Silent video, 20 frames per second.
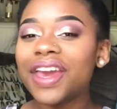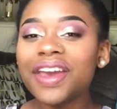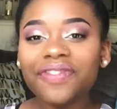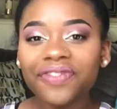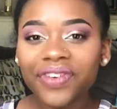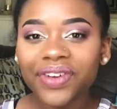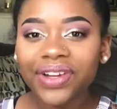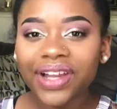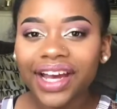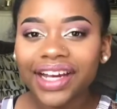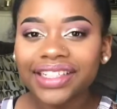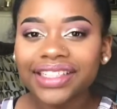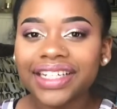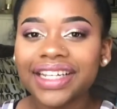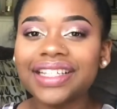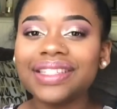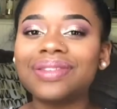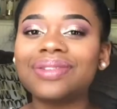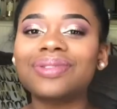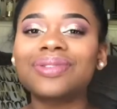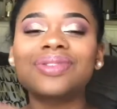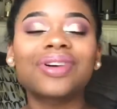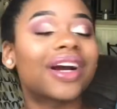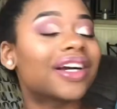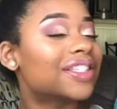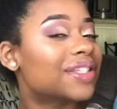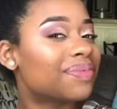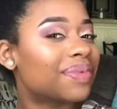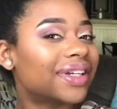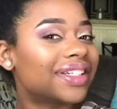if you liked it, and
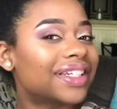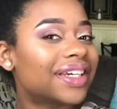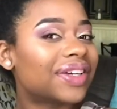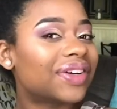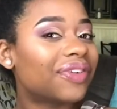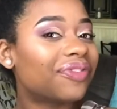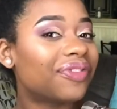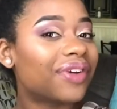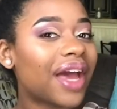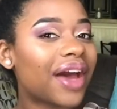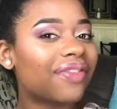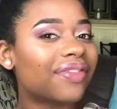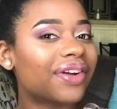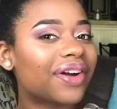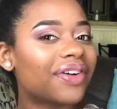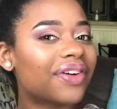subscribe to my channel if you haven't